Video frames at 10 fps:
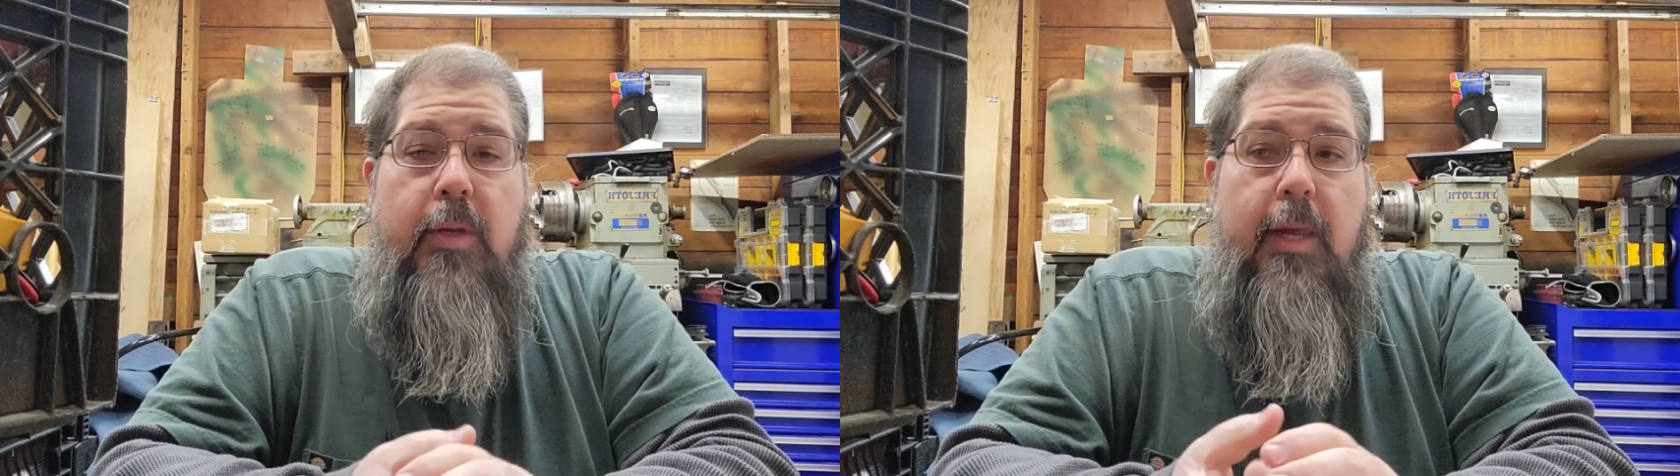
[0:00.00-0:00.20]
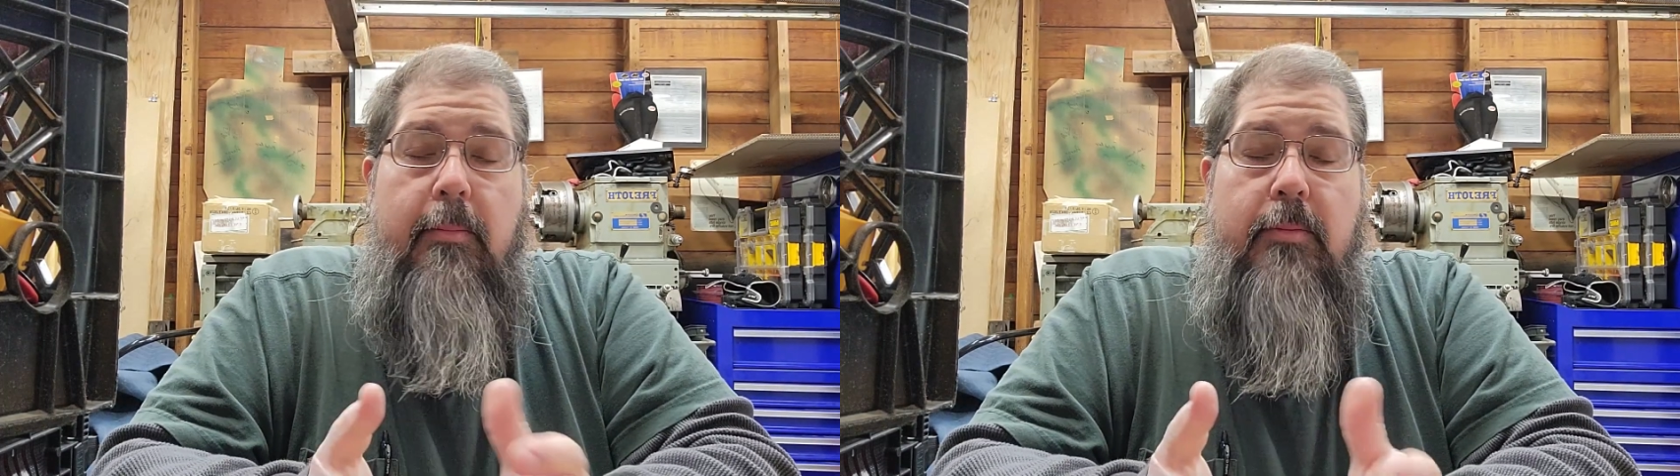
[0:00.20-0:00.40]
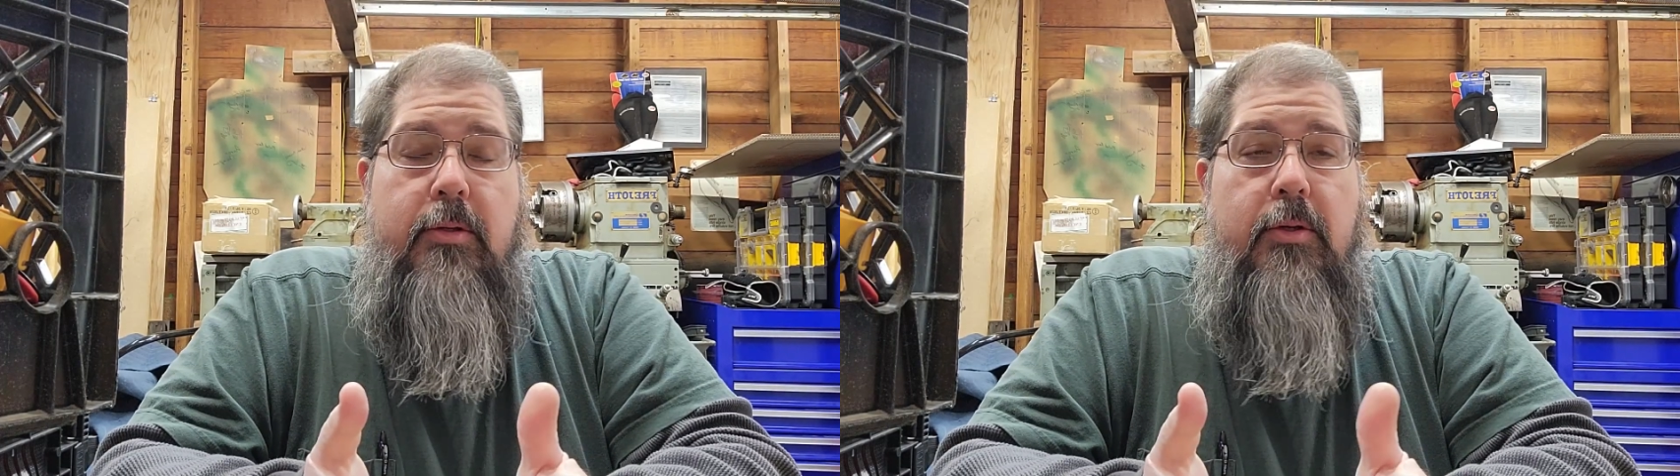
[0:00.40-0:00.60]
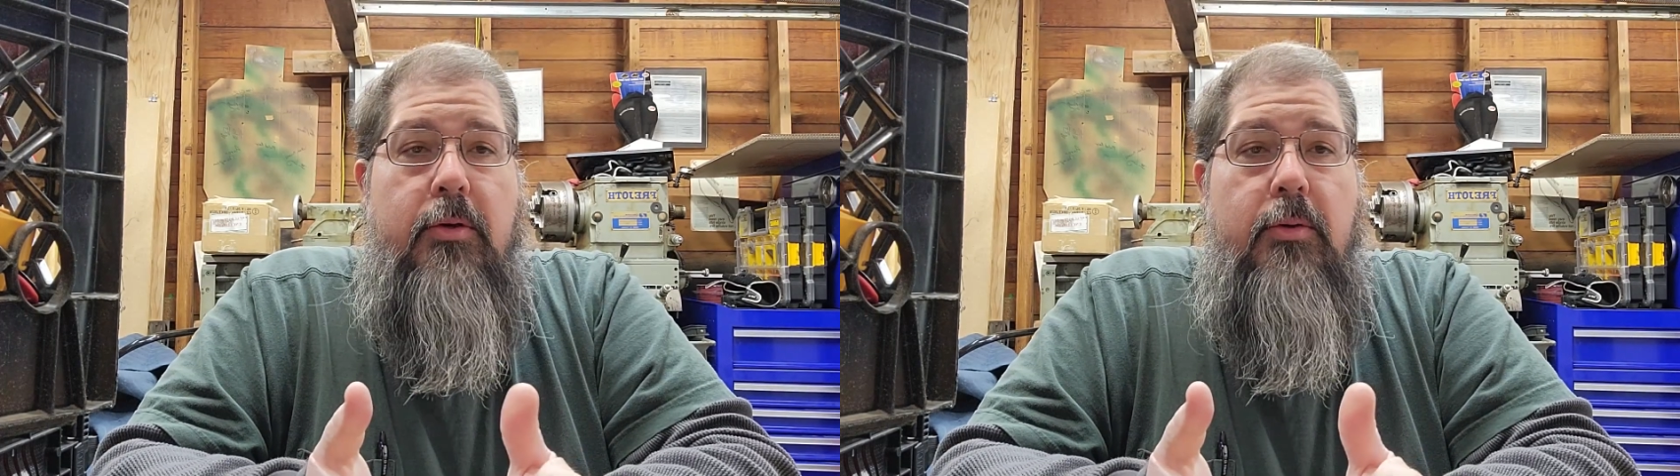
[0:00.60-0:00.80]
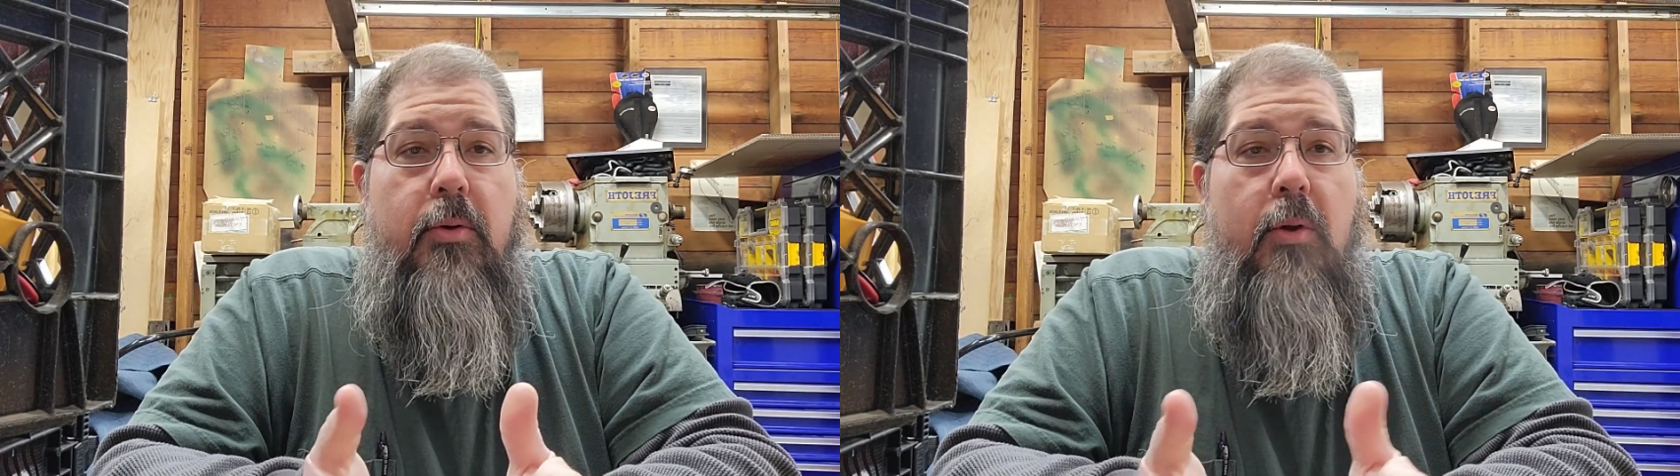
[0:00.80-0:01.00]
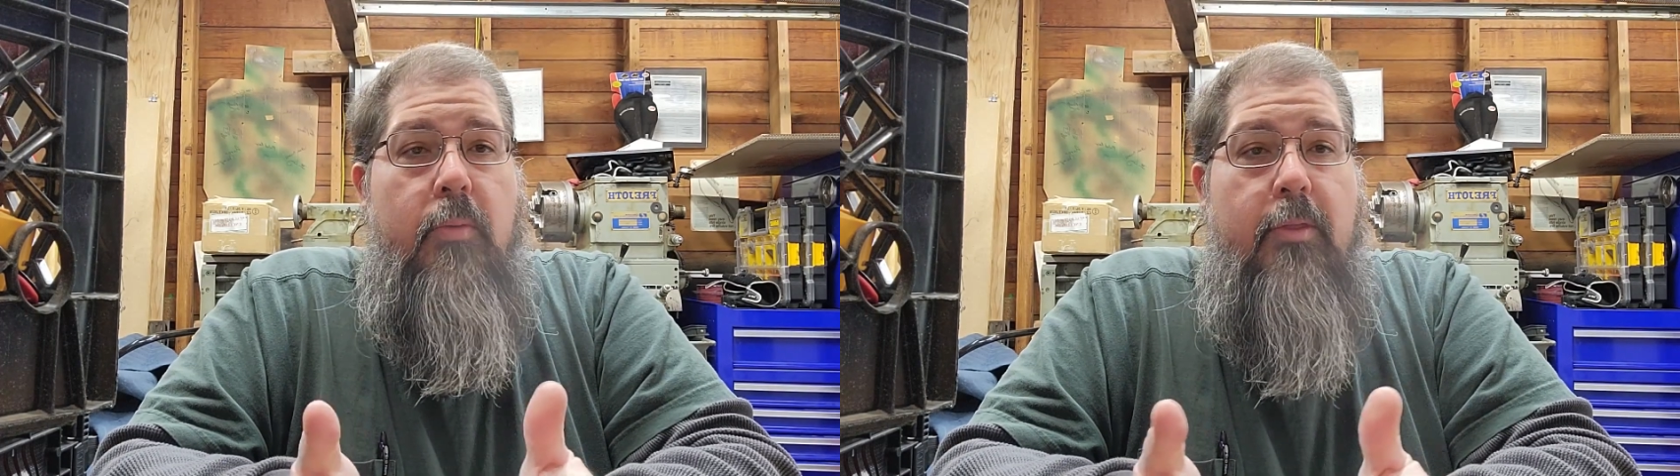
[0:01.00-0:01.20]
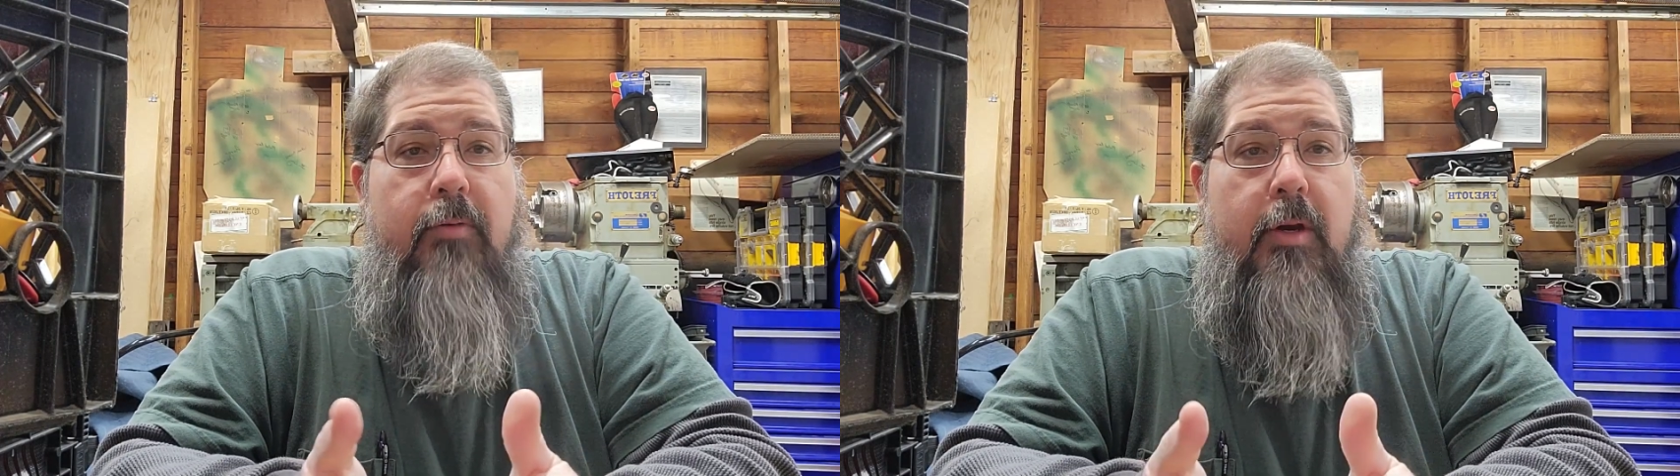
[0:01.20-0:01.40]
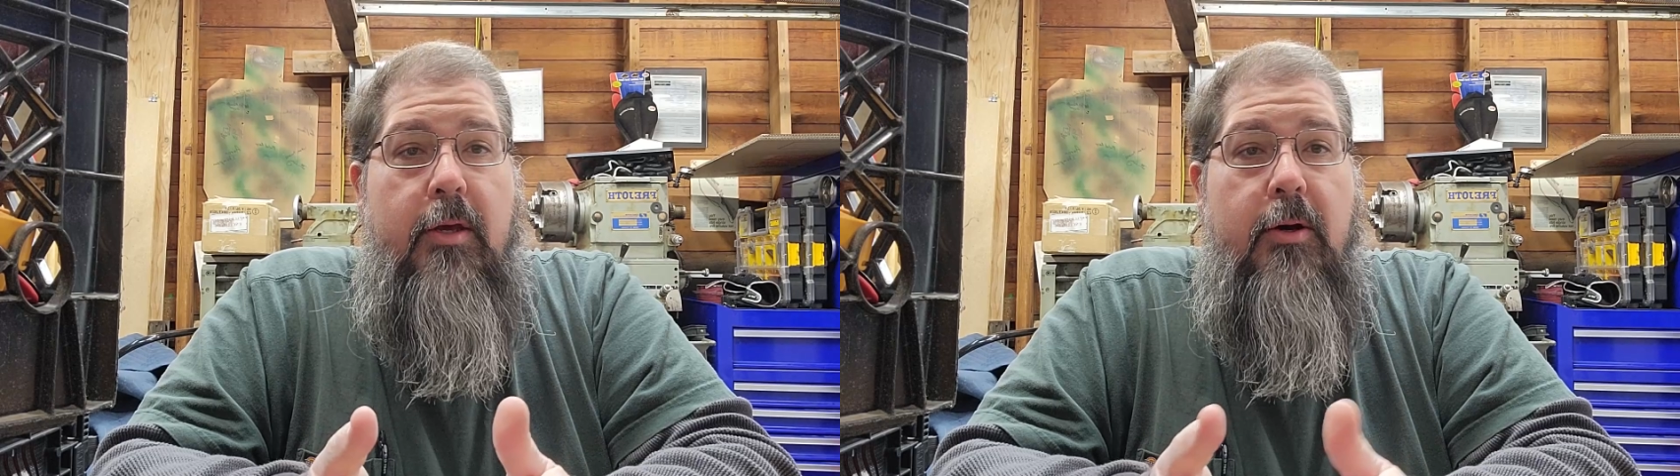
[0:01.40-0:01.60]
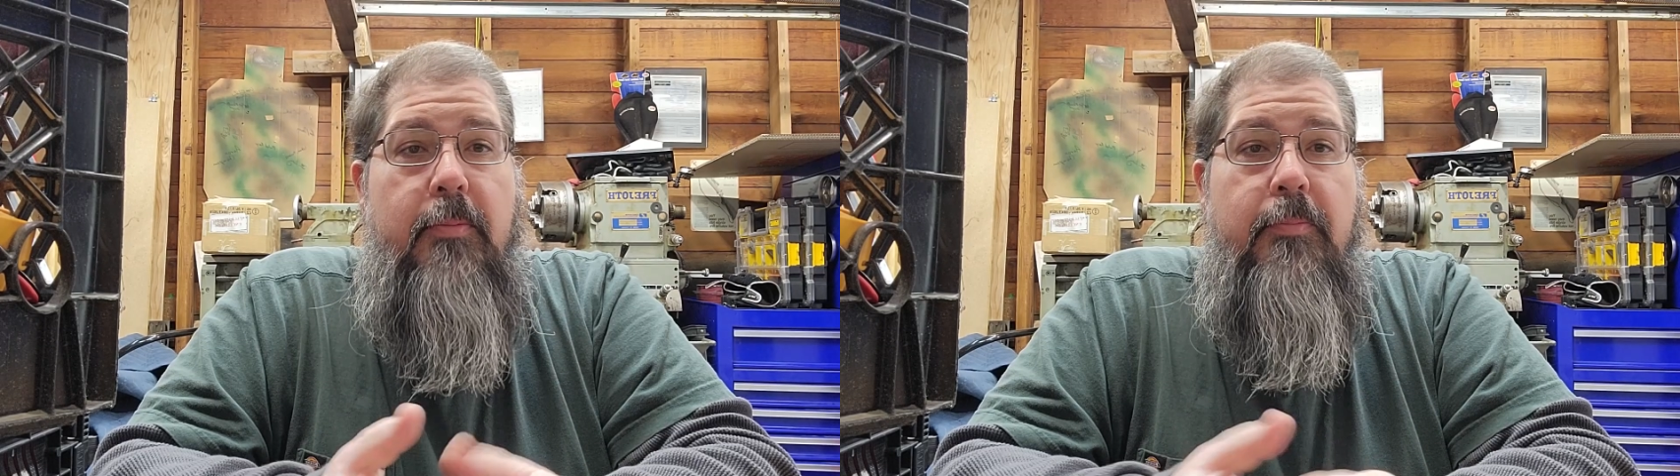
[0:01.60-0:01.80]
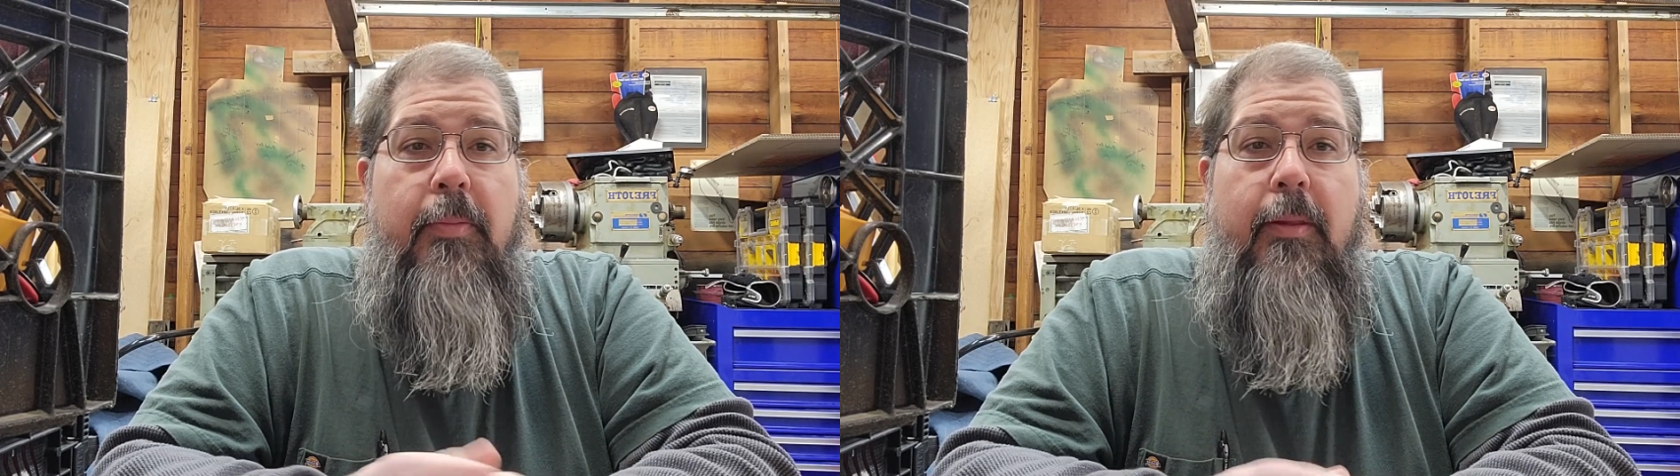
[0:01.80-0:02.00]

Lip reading: came to you with a video,